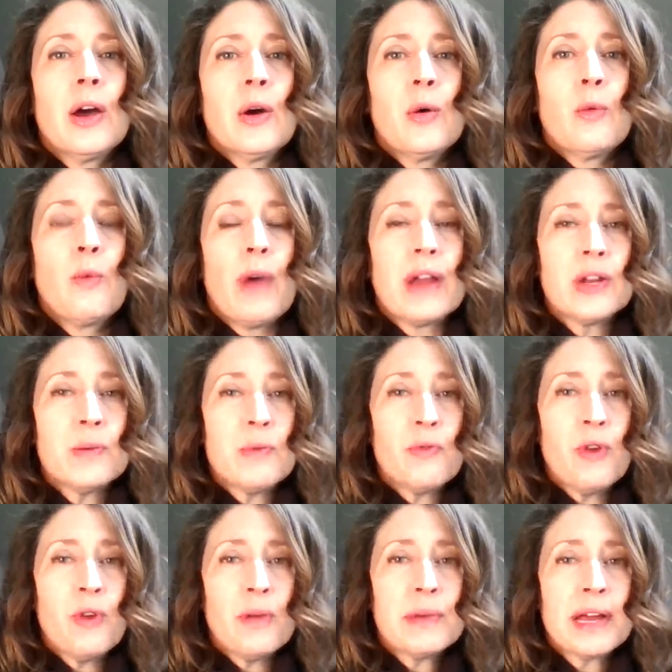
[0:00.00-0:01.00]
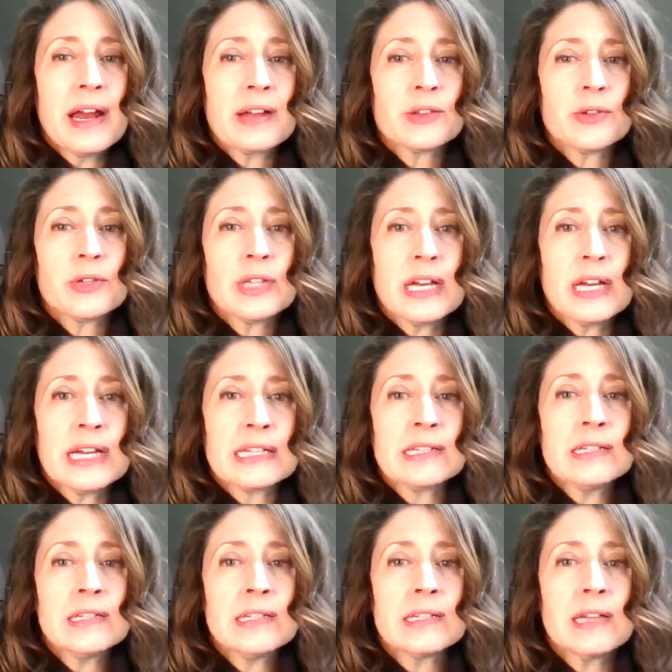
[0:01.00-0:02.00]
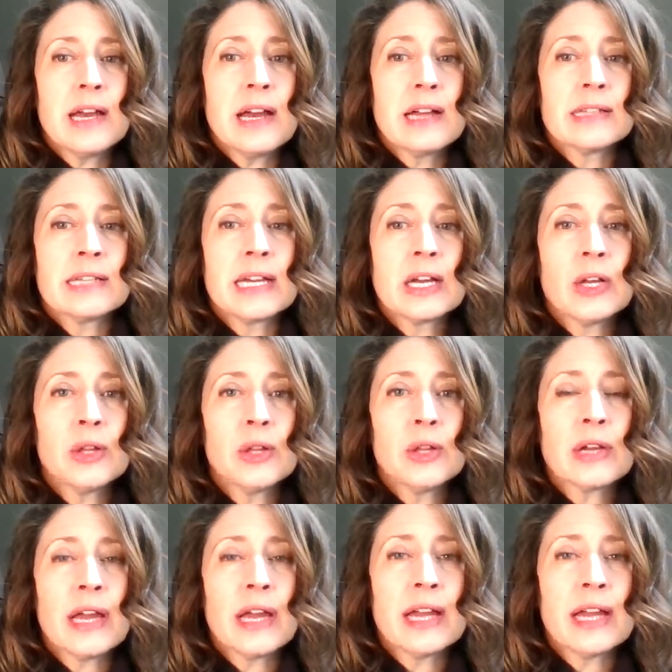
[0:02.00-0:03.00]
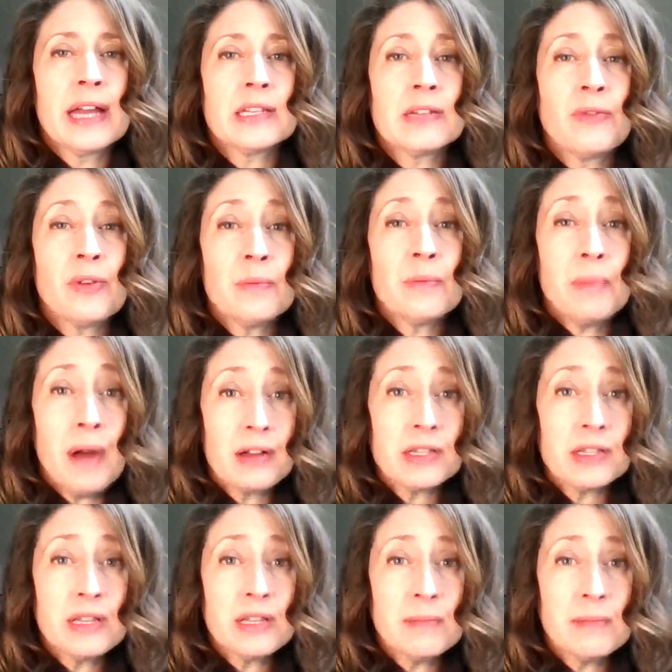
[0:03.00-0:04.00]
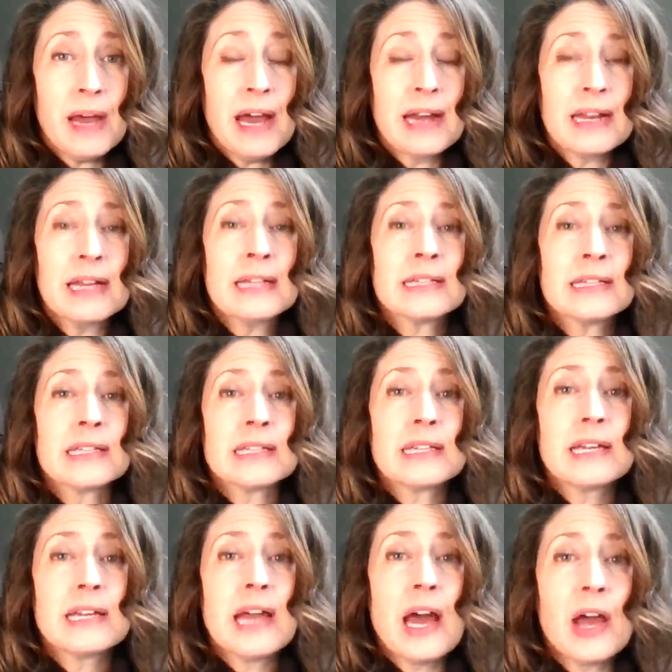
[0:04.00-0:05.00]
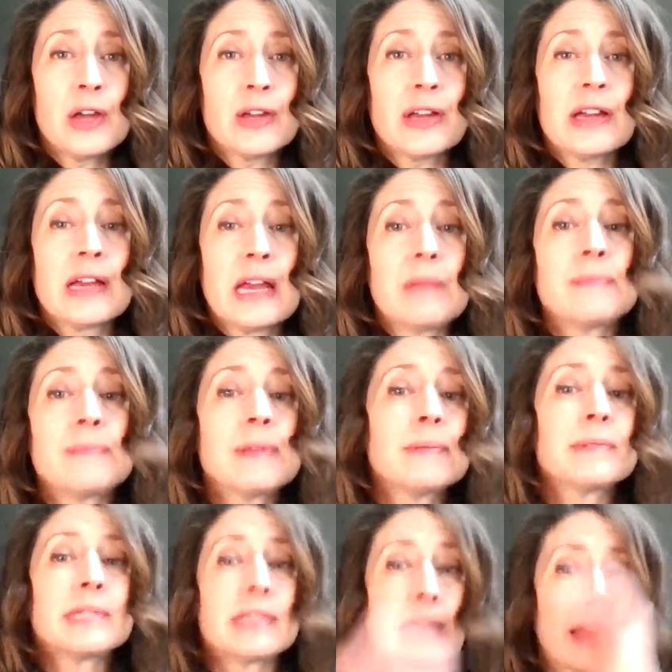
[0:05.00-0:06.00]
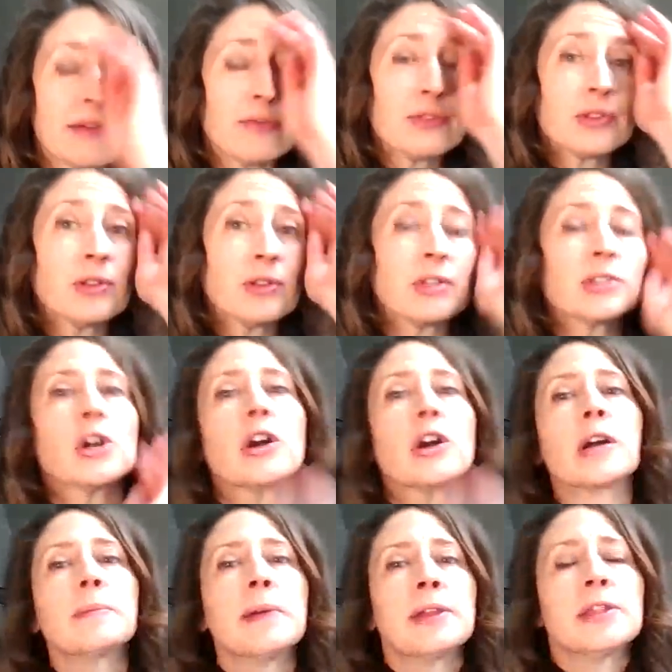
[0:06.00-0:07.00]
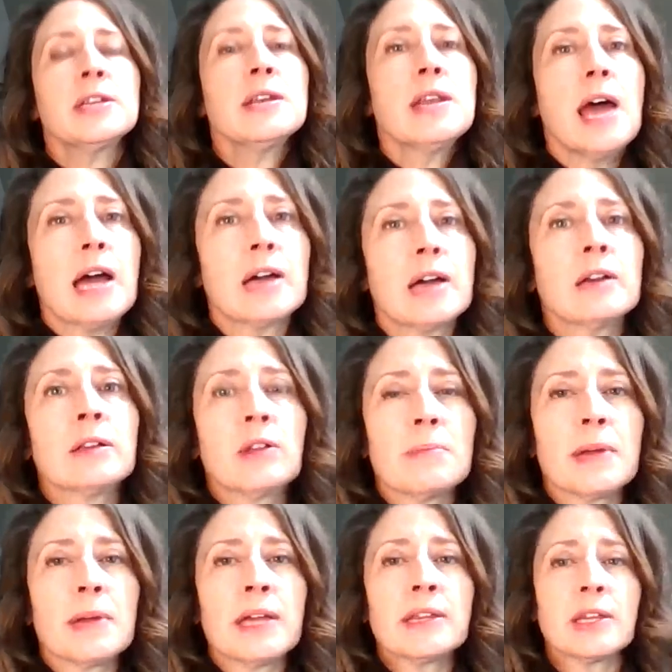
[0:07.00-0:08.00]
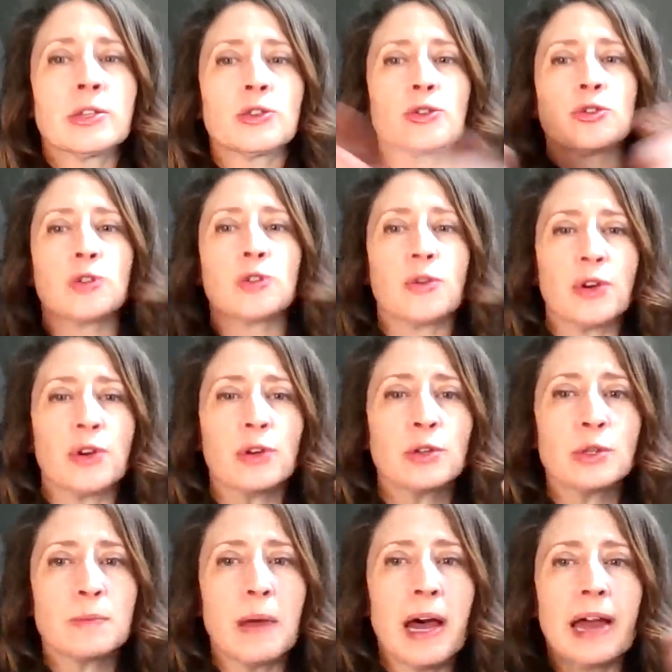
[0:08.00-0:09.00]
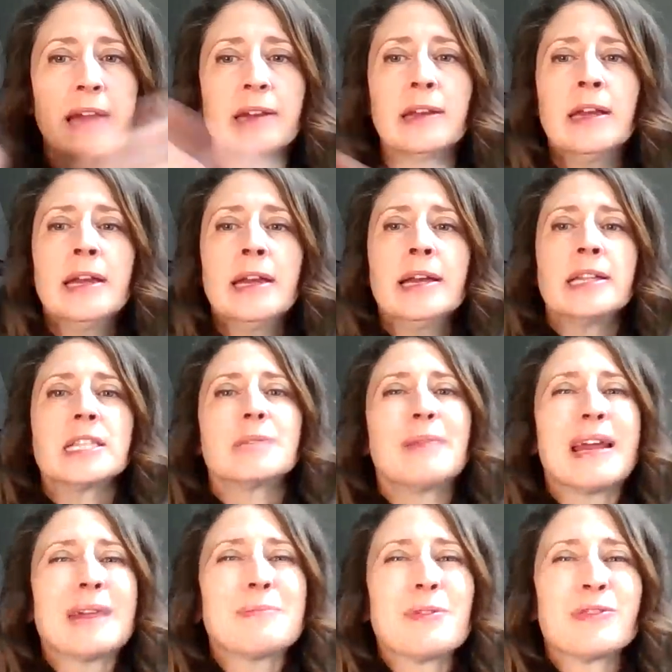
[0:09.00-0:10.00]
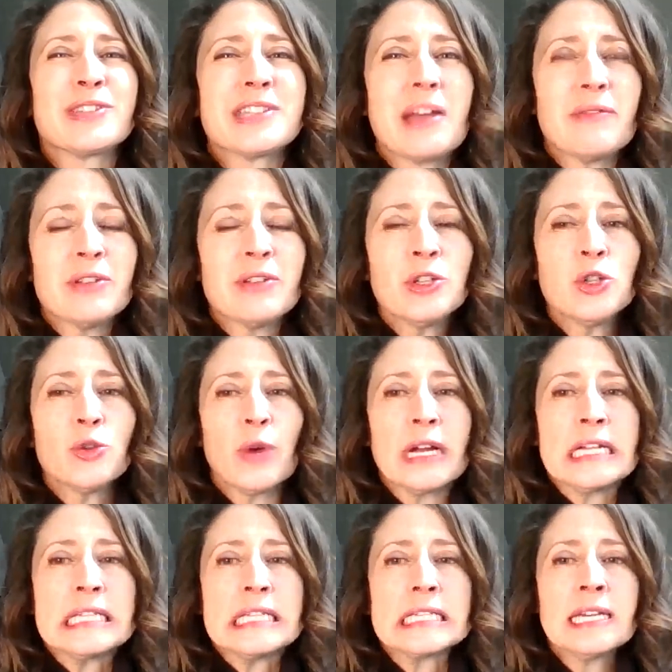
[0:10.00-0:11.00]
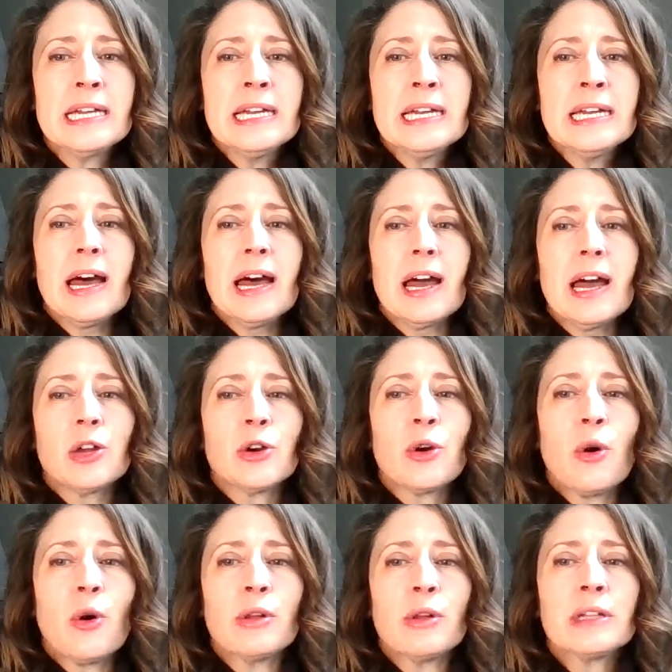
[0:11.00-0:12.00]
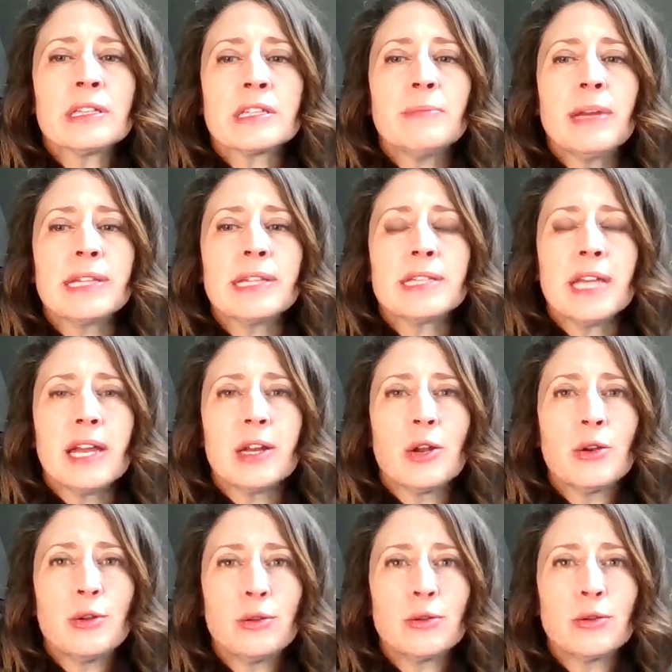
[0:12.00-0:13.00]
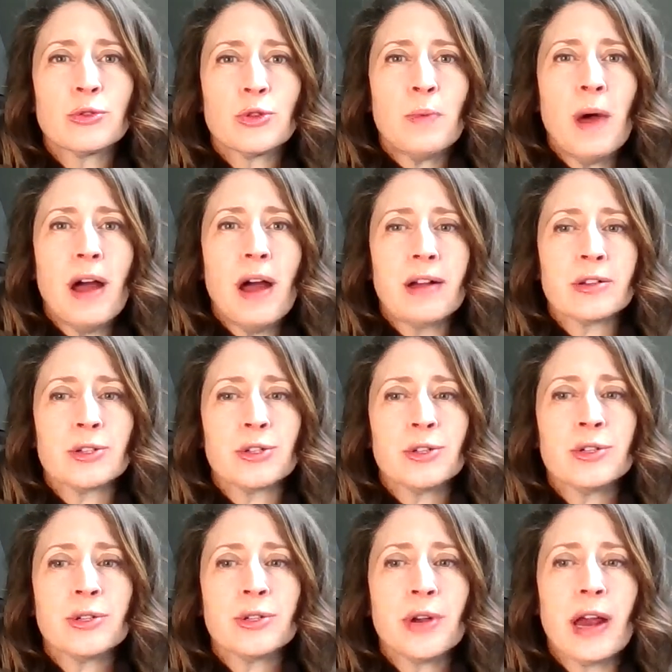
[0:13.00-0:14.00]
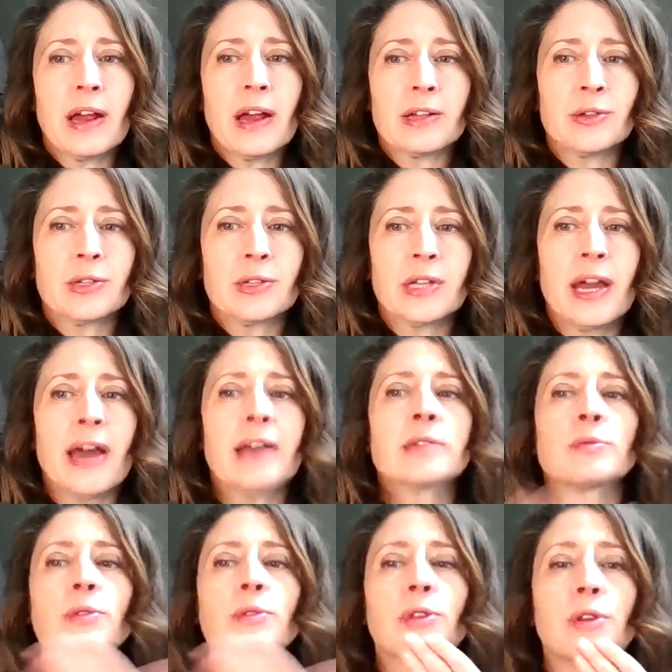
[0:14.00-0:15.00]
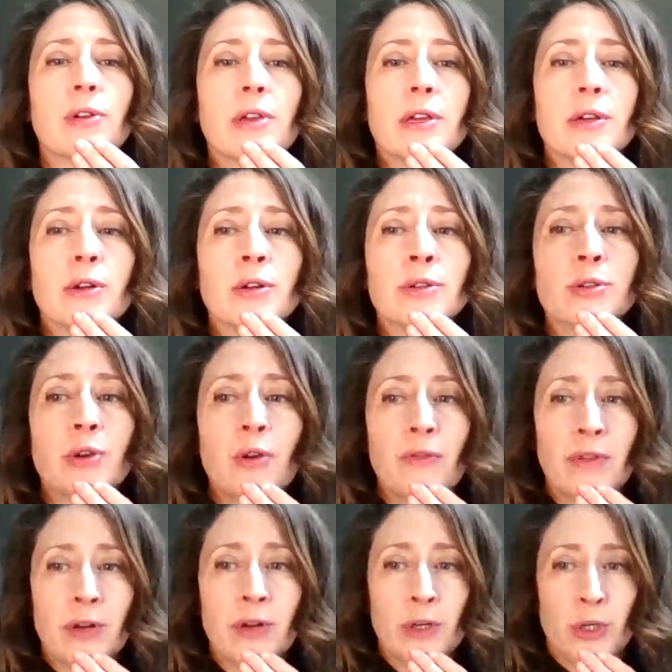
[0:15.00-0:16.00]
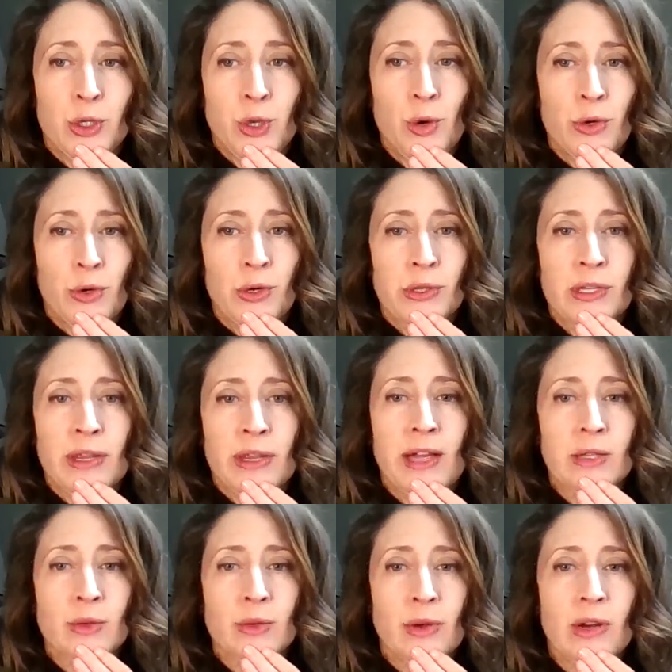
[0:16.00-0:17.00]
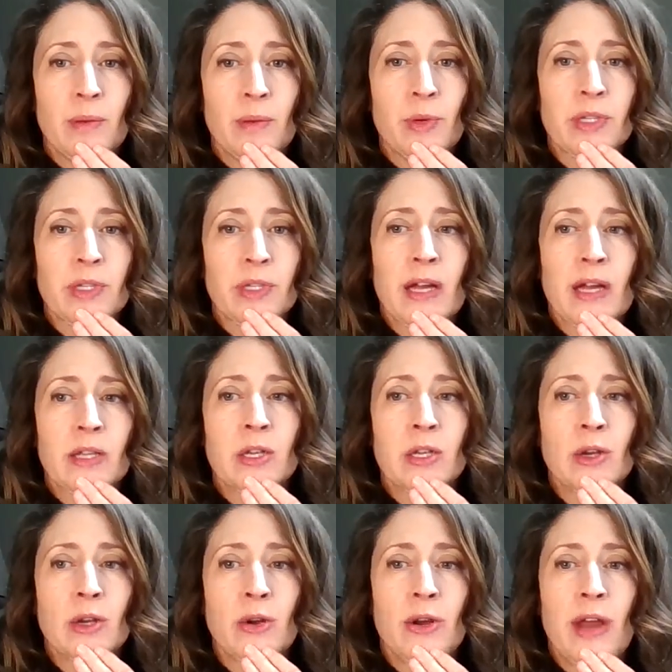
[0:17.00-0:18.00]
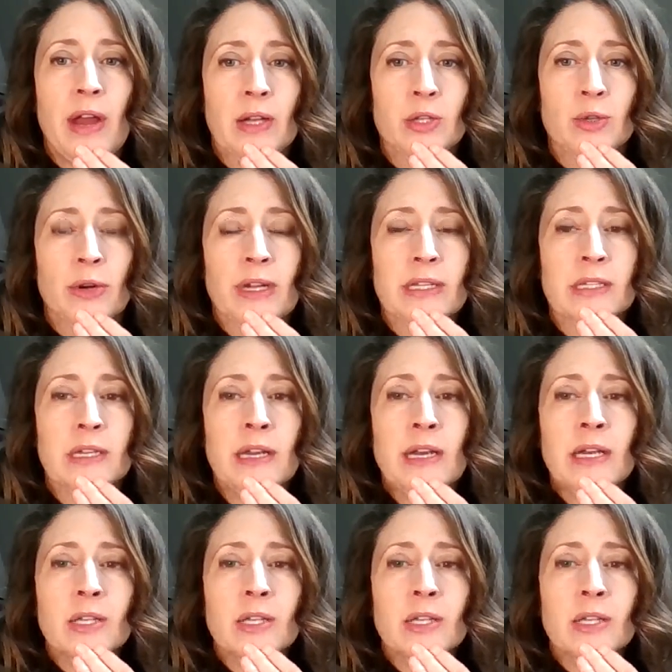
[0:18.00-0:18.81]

When you're performing exercises, take a look at the different parts of the body to see how you can keep them safe. So let's talk about the neck a little bit. That's your cervical spine. It's made up of 7 joints. Your goal is to maintain a neutral posture during exercise with your ears over your shoulders, and that's going to protect your neck joints.